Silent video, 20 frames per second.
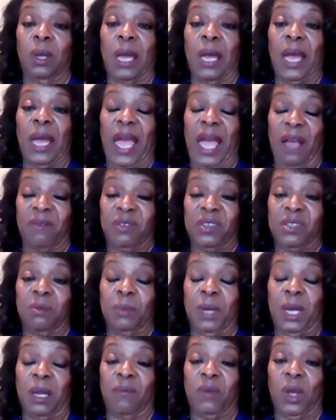have some
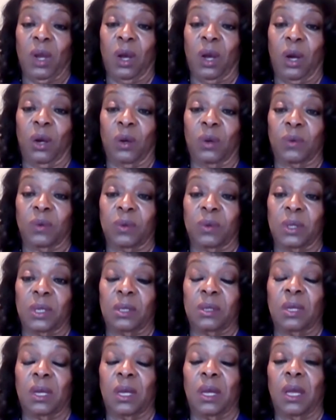money of your own
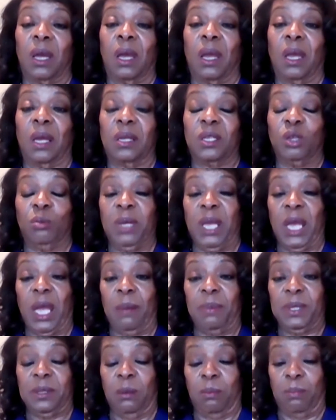and to be
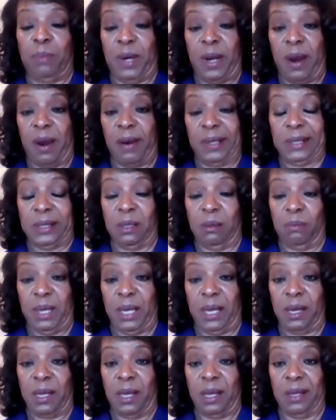able to borrow some
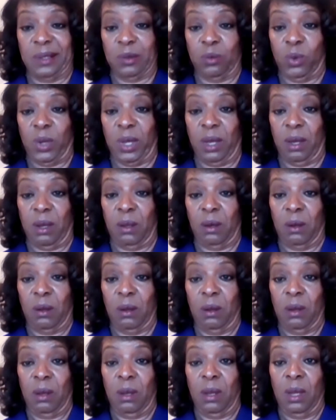money as well.
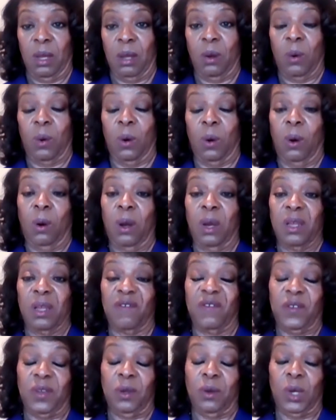Or
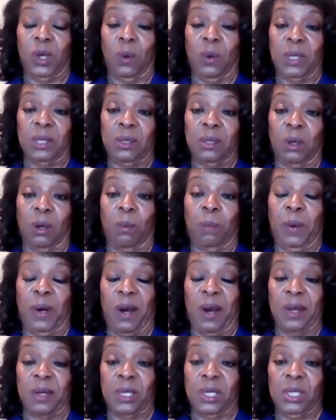if you go into a
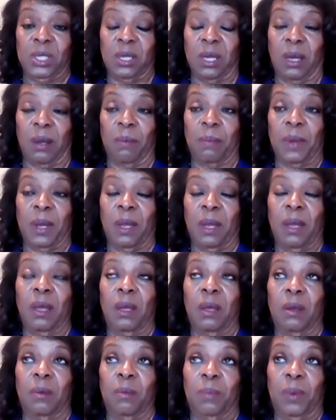partnership,
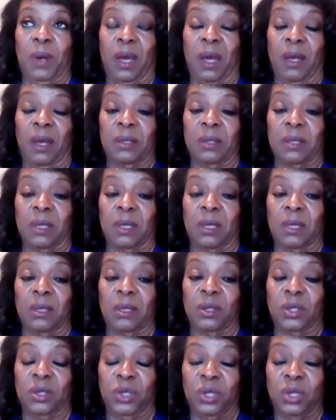but
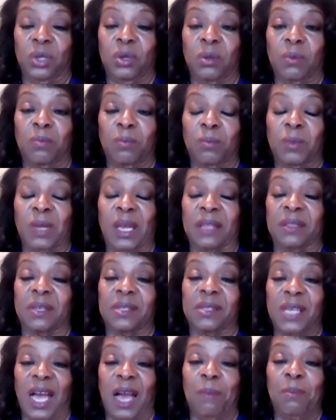at the
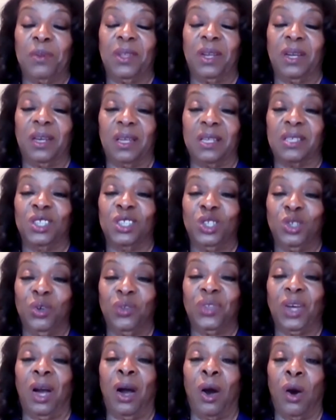top of the list, do
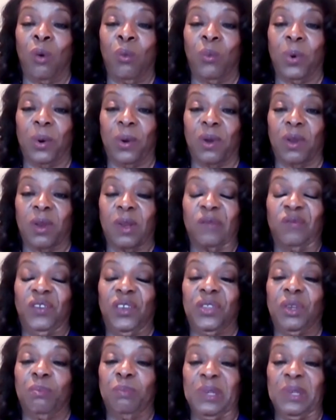the homework for
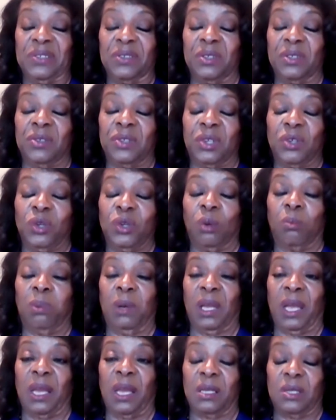the business that you're
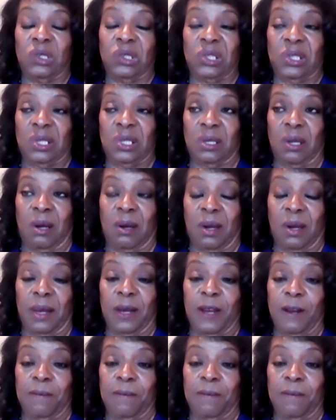planning to start.